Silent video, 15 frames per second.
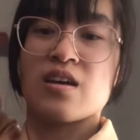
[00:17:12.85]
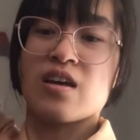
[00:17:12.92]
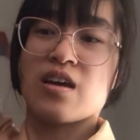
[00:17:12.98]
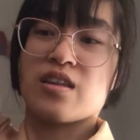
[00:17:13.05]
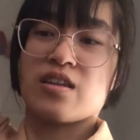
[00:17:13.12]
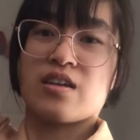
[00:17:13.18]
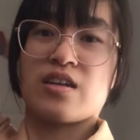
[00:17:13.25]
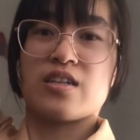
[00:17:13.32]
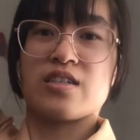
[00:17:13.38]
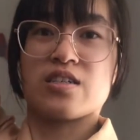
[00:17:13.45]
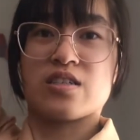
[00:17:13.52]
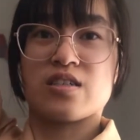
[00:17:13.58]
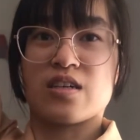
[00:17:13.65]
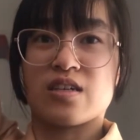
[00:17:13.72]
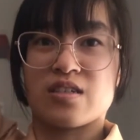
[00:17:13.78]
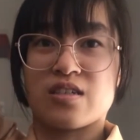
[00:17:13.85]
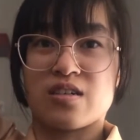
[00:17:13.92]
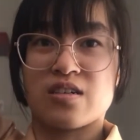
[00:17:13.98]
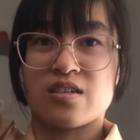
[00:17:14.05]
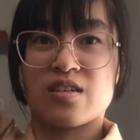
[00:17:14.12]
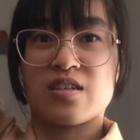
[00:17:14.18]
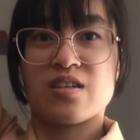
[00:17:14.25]
And then I just like
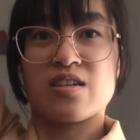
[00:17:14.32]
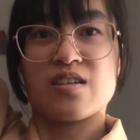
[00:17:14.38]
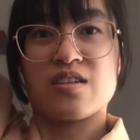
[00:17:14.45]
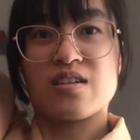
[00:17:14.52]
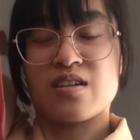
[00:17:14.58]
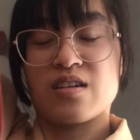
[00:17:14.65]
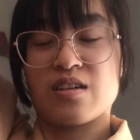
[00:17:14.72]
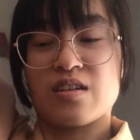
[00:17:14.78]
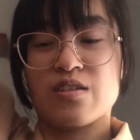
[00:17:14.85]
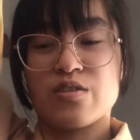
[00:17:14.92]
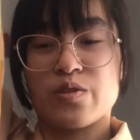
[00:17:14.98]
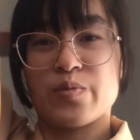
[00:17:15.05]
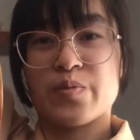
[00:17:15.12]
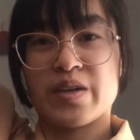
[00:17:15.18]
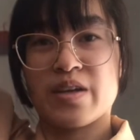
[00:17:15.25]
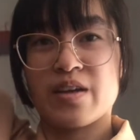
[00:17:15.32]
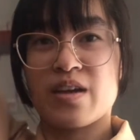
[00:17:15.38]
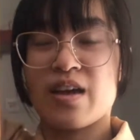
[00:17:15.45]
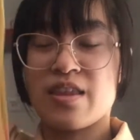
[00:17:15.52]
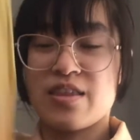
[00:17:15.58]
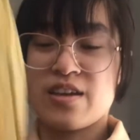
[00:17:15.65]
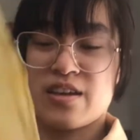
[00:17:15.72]
dunked it a little bit,
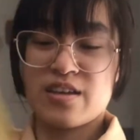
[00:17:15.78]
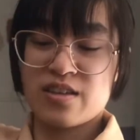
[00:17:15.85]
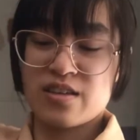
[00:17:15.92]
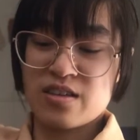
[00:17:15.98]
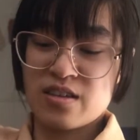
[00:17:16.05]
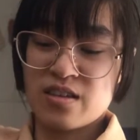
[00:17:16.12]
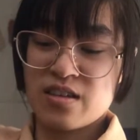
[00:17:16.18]
and then